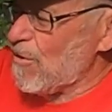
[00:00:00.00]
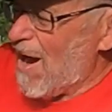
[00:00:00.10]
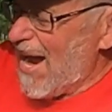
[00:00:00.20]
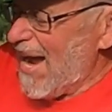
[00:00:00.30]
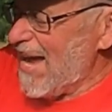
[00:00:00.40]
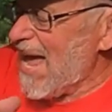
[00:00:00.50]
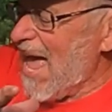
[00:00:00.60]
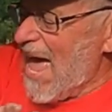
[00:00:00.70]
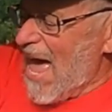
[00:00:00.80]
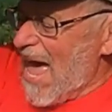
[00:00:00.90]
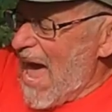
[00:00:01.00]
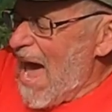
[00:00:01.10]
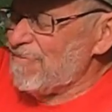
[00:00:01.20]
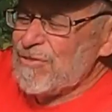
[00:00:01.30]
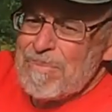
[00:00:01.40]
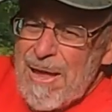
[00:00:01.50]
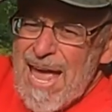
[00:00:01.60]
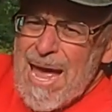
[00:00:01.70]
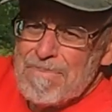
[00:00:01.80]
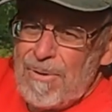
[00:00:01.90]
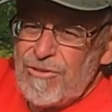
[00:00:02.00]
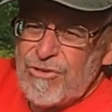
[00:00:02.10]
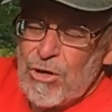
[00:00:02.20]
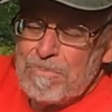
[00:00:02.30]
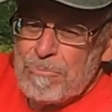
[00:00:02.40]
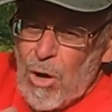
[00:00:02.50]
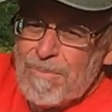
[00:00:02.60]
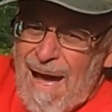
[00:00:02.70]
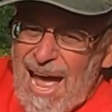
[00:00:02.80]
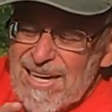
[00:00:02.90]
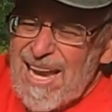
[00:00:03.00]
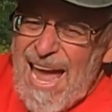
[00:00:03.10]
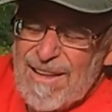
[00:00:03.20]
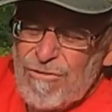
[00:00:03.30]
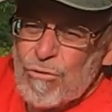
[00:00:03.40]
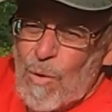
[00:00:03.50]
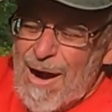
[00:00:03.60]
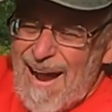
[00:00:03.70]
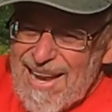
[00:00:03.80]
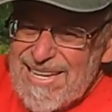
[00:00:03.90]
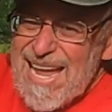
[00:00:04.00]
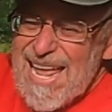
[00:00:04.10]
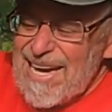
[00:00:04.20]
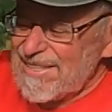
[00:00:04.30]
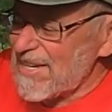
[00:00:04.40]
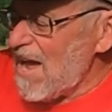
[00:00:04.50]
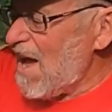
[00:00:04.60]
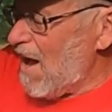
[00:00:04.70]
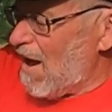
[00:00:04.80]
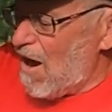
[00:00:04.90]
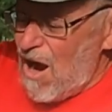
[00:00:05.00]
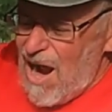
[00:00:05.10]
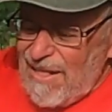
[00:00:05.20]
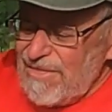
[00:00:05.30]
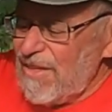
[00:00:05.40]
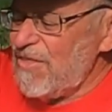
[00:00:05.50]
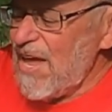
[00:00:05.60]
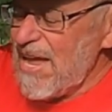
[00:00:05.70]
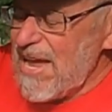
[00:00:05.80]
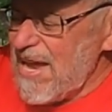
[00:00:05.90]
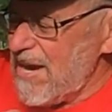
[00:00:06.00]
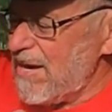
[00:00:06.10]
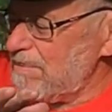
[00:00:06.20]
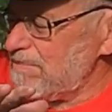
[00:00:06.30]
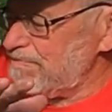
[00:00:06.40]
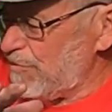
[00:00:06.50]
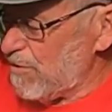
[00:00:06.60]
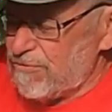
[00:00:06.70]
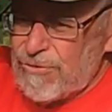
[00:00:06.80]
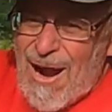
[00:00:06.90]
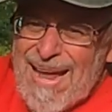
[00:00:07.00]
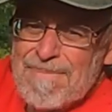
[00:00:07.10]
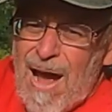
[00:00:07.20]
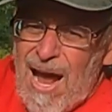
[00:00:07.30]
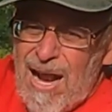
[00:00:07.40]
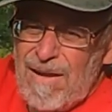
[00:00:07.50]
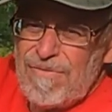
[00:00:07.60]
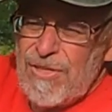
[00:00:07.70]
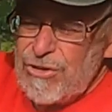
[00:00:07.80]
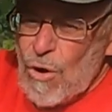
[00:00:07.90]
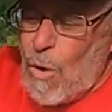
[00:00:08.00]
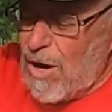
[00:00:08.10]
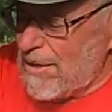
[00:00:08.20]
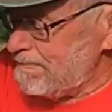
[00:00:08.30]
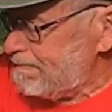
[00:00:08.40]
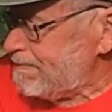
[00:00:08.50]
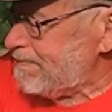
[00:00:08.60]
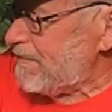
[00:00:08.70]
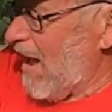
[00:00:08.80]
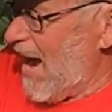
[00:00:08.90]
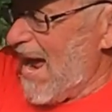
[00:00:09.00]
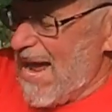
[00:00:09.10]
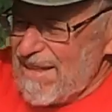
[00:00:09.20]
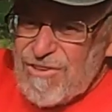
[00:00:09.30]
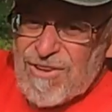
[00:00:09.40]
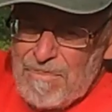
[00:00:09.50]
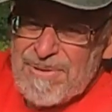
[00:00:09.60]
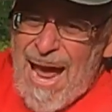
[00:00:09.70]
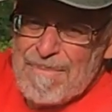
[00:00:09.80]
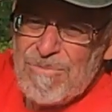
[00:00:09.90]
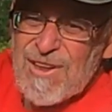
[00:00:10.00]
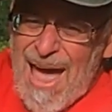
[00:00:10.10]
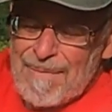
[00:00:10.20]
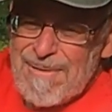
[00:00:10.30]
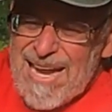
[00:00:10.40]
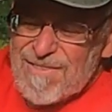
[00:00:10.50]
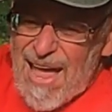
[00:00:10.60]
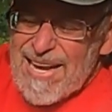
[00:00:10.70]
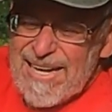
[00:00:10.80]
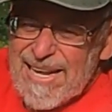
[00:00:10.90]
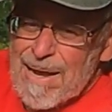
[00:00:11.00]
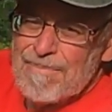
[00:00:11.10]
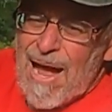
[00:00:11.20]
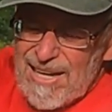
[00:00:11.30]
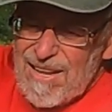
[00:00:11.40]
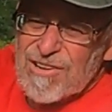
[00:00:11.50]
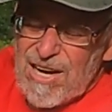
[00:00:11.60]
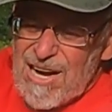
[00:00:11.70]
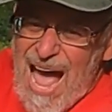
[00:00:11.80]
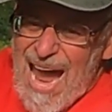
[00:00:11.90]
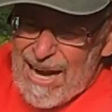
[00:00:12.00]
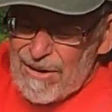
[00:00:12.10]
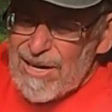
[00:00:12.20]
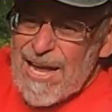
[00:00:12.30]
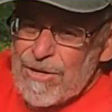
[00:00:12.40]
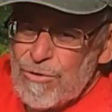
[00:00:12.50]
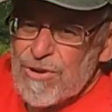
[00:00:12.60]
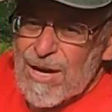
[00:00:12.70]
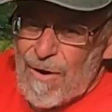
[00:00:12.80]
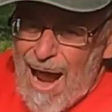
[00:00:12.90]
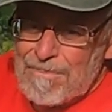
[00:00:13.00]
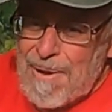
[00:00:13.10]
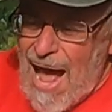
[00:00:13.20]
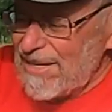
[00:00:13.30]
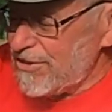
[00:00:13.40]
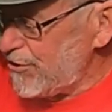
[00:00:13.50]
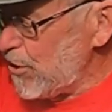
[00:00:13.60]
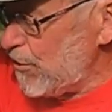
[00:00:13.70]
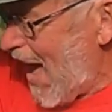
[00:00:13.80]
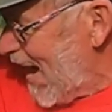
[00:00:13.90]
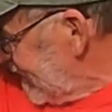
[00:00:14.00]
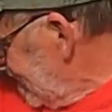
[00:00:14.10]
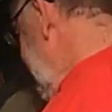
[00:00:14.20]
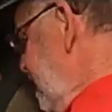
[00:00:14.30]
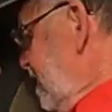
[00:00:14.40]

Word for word: So I have to be able to put my lens where I need it on the frame of the door. And sometimes that means I need to get my lens a little higher and I use a ground pod to do that.